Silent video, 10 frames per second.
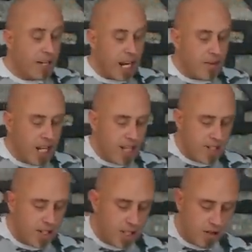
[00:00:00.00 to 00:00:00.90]
Now, that's
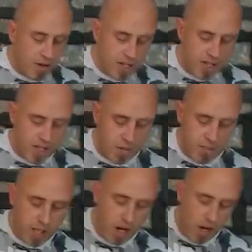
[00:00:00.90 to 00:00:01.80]
a curiosity
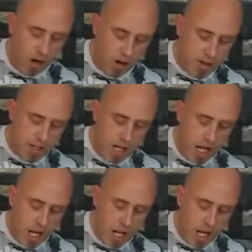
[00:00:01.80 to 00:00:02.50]
because